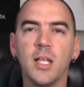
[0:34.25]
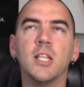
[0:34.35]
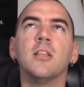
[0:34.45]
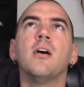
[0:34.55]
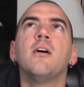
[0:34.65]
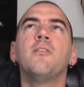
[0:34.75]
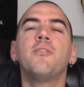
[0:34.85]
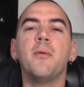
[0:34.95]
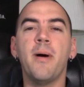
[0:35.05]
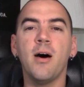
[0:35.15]

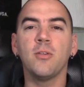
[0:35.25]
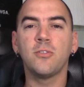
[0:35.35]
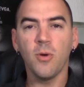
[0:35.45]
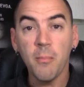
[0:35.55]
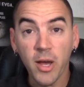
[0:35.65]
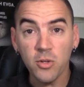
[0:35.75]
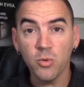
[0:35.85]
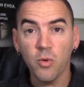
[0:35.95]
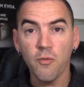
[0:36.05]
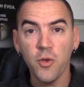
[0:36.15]
Love the mouse, so I might
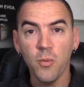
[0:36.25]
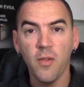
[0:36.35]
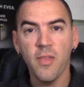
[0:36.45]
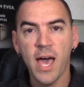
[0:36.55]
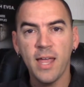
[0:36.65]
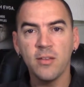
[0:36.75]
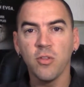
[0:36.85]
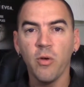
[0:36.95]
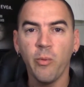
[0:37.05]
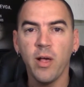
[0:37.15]
do a review on that
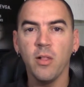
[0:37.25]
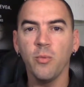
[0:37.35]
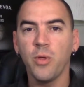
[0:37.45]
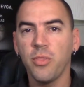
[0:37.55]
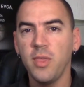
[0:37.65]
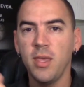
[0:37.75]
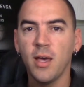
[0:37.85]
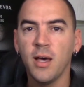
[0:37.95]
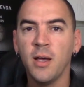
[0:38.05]
as well with the